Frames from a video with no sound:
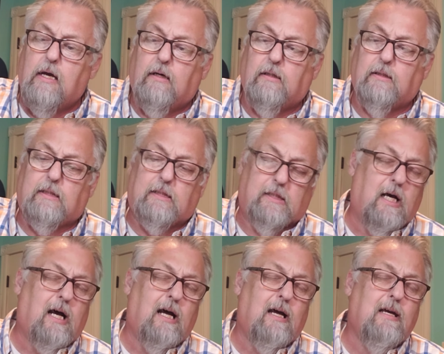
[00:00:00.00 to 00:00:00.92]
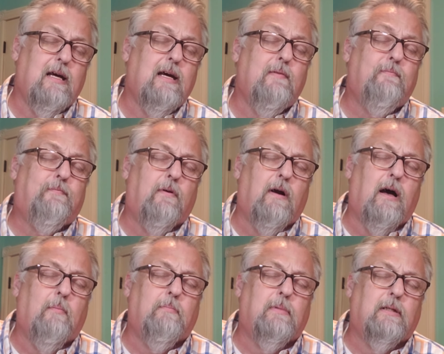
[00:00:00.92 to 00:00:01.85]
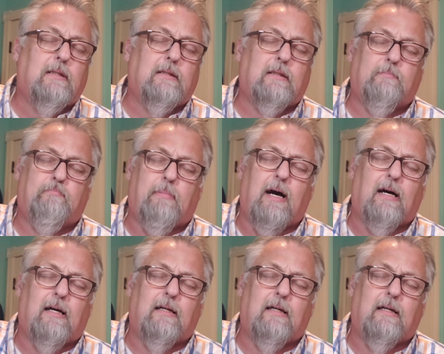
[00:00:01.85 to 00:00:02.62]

a sign from above